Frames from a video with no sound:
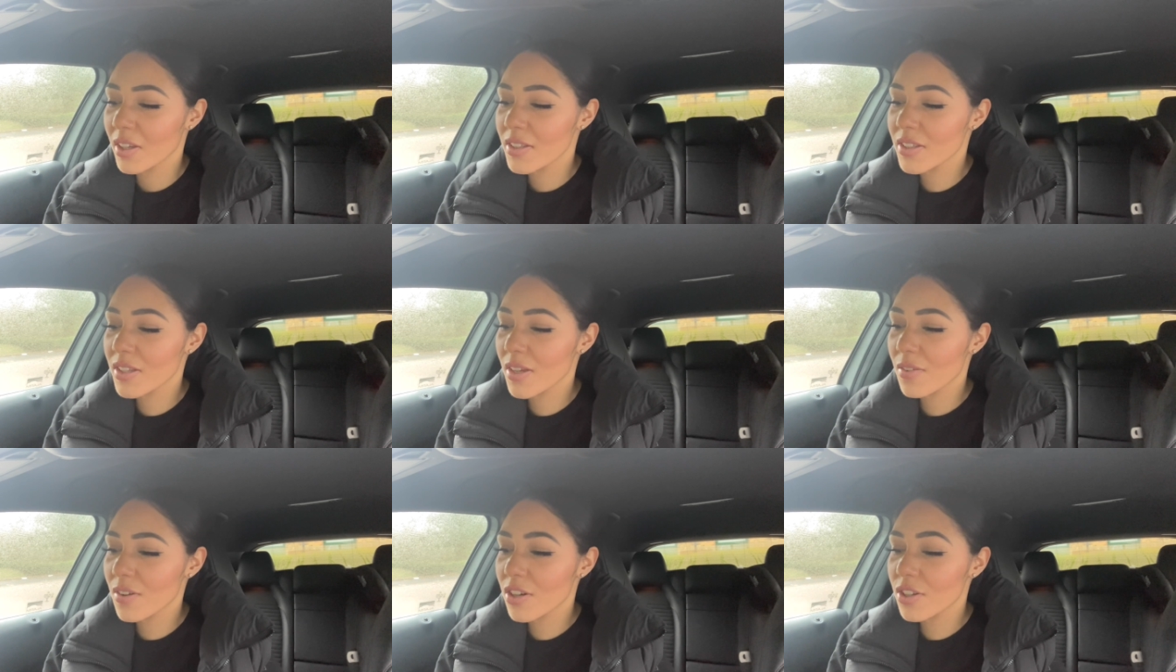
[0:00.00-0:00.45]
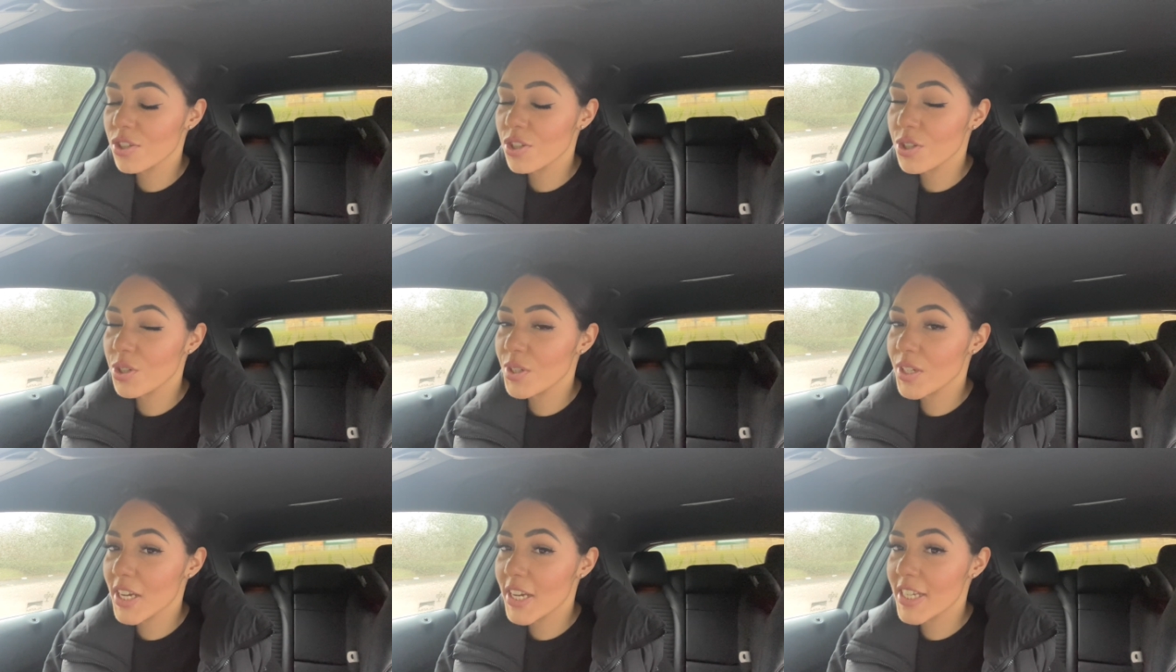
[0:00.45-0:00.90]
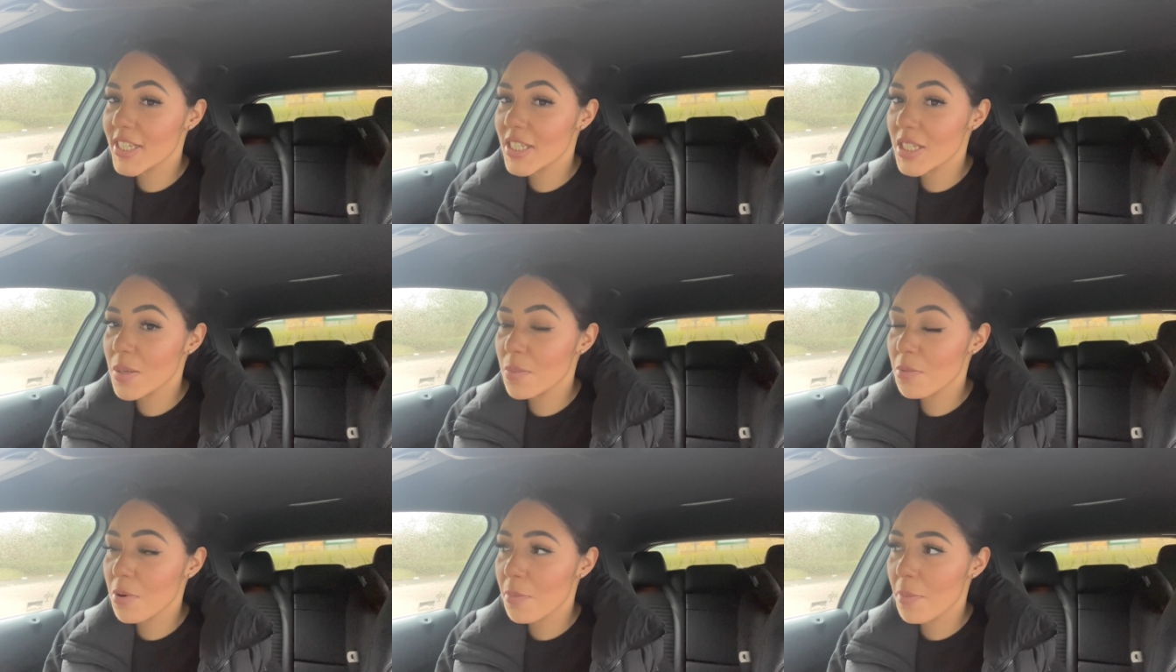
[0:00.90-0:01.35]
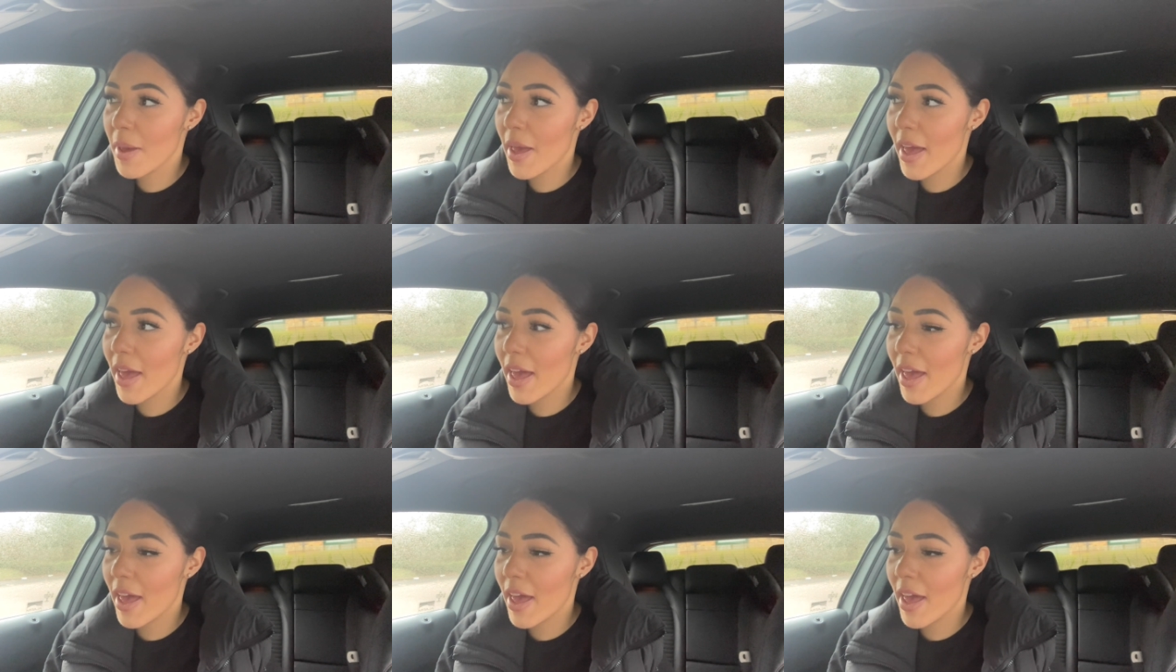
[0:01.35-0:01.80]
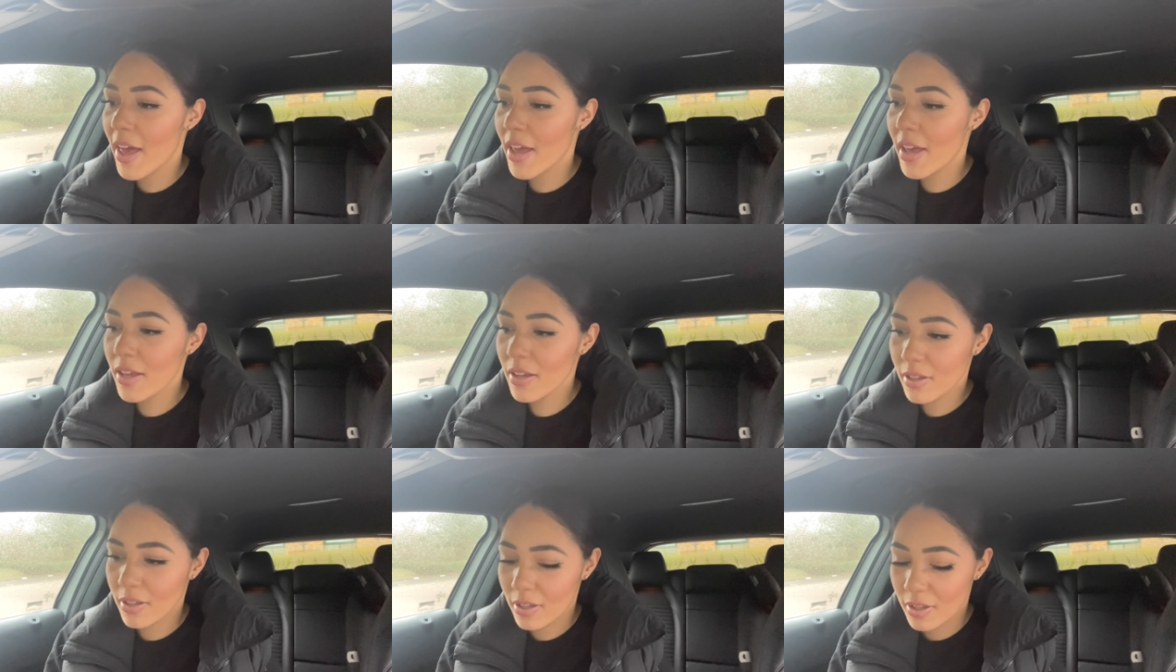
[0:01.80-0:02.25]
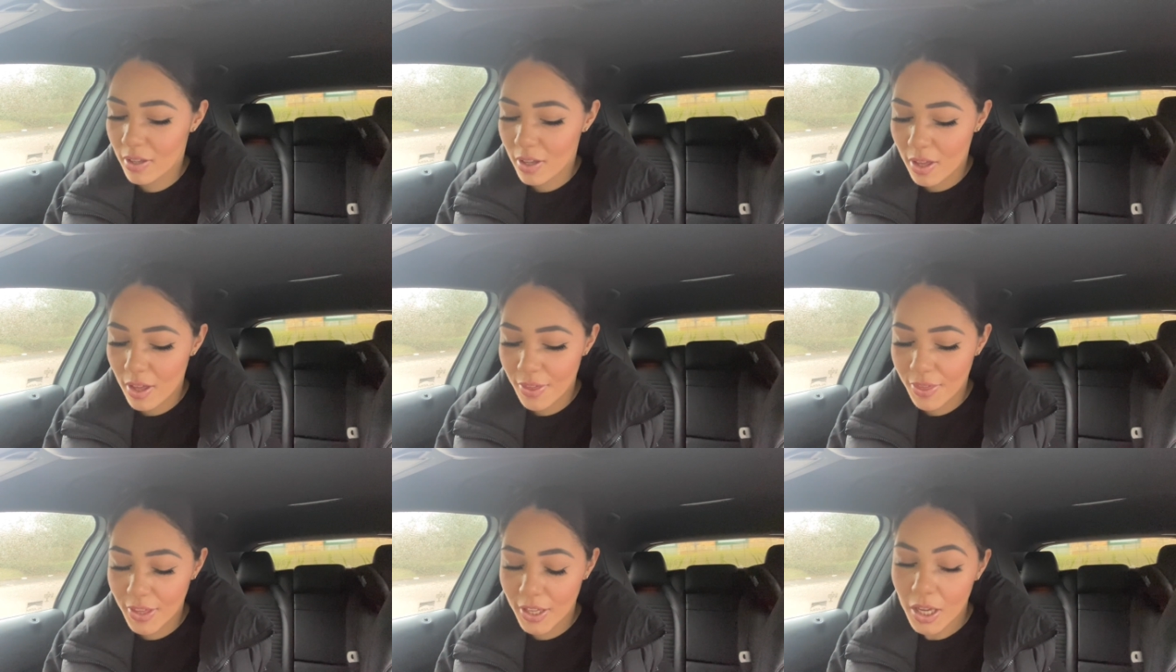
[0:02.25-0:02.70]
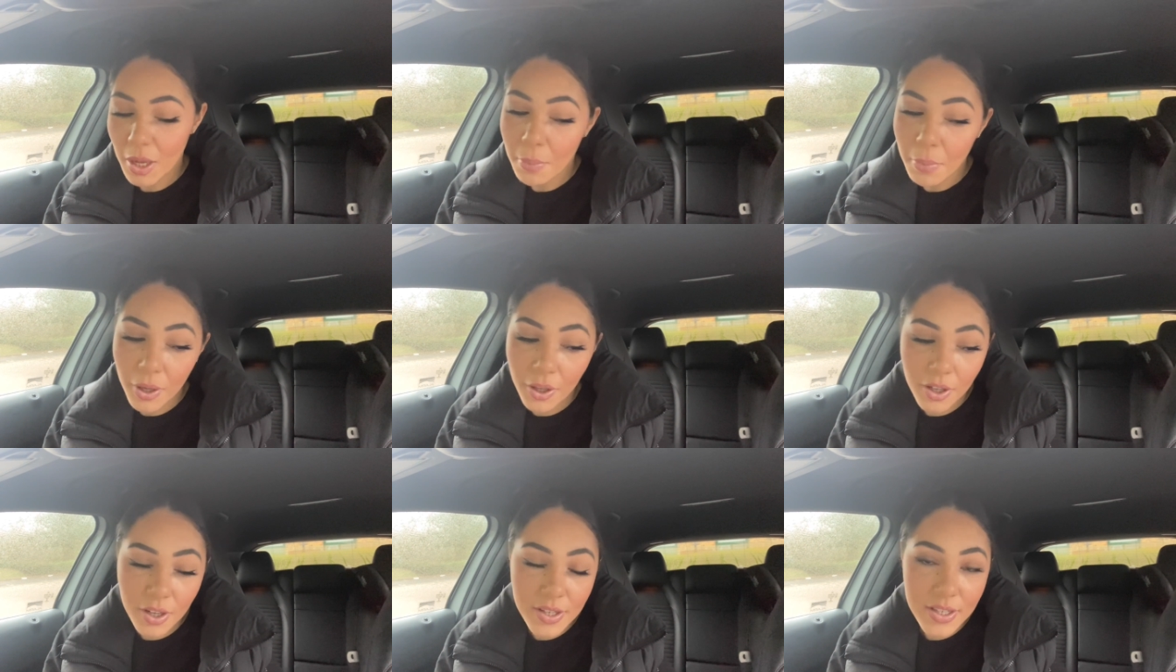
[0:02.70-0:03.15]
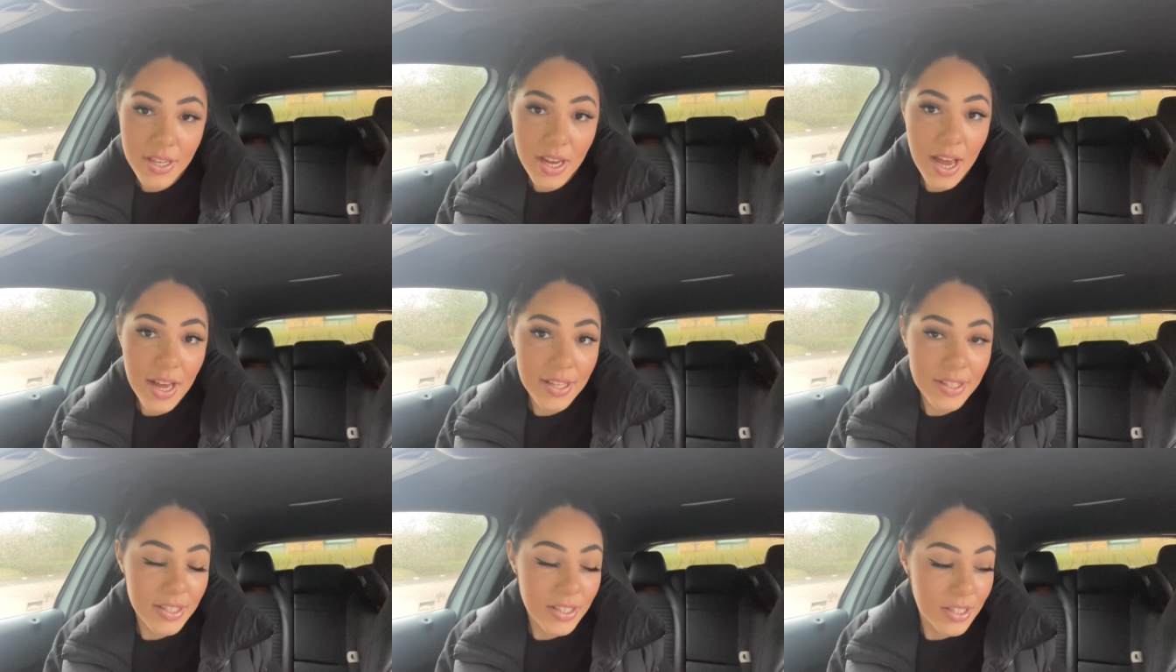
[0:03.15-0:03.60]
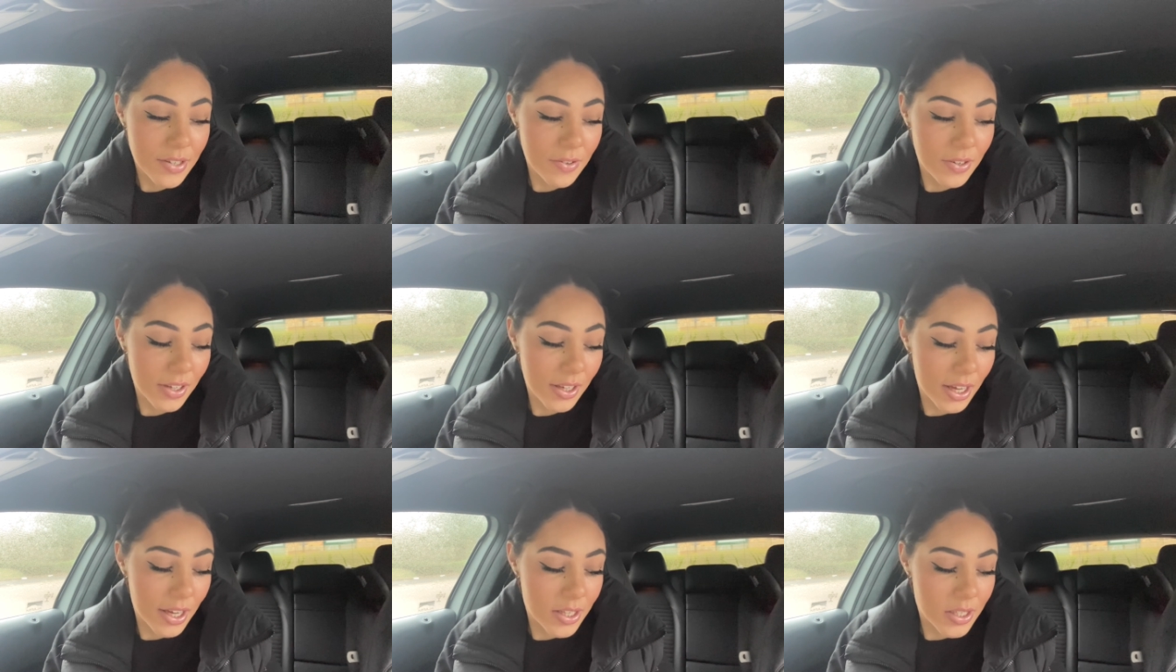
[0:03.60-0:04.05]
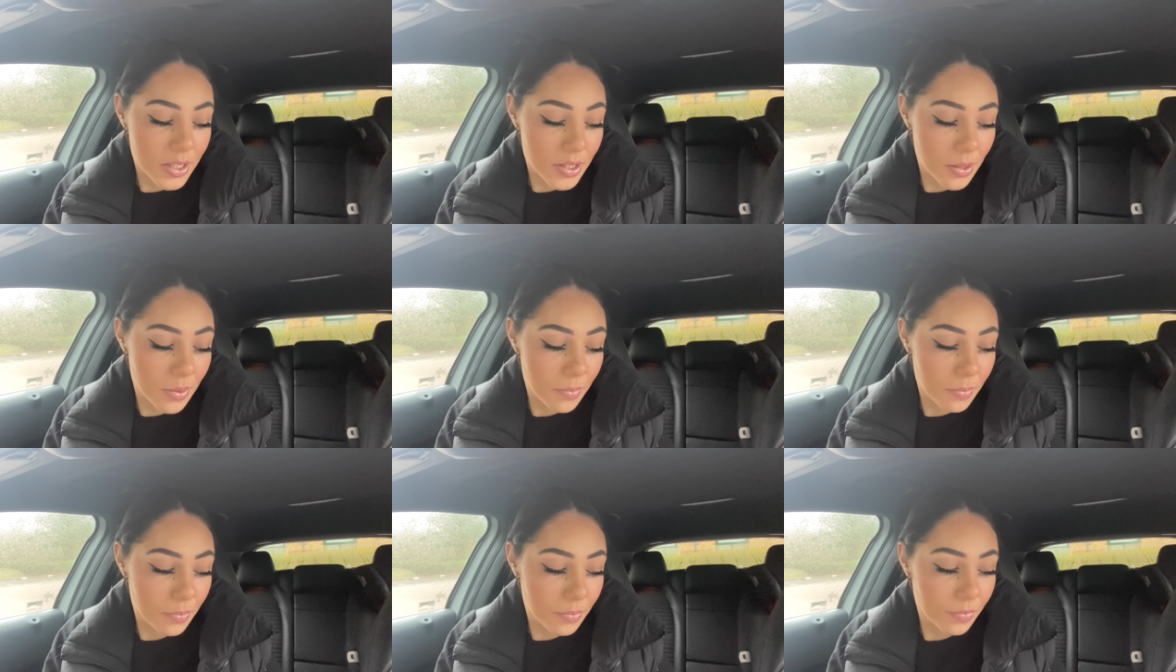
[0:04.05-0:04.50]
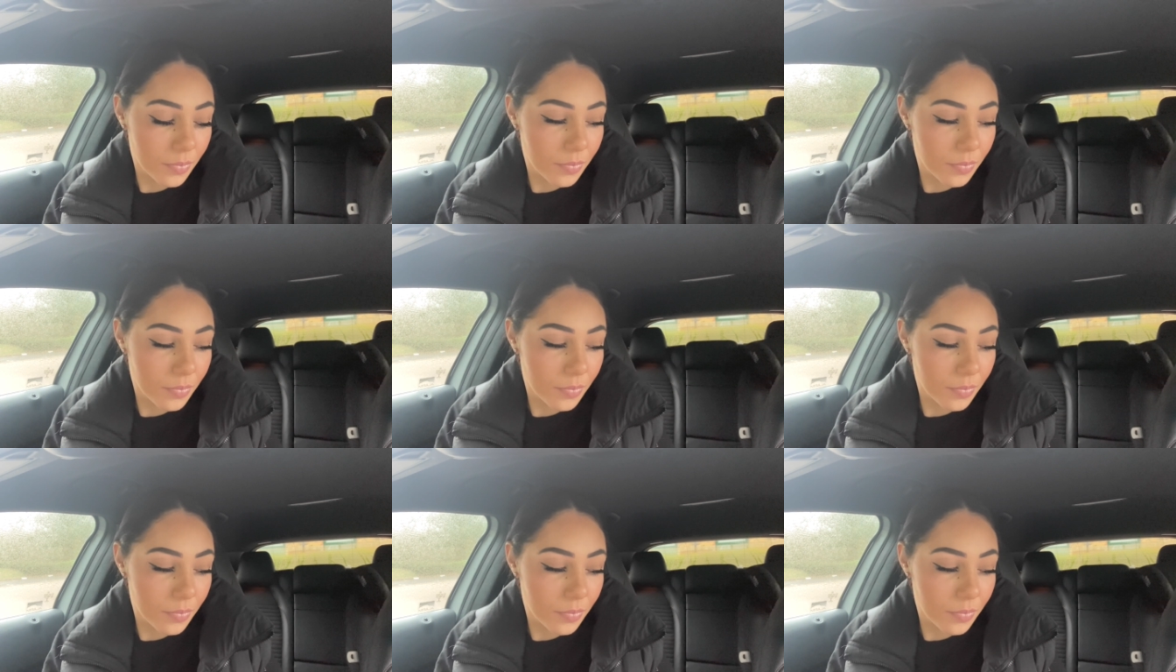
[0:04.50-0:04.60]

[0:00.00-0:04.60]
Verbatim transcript: So I've got 2 days to prepare. I think I might go to Asda and get some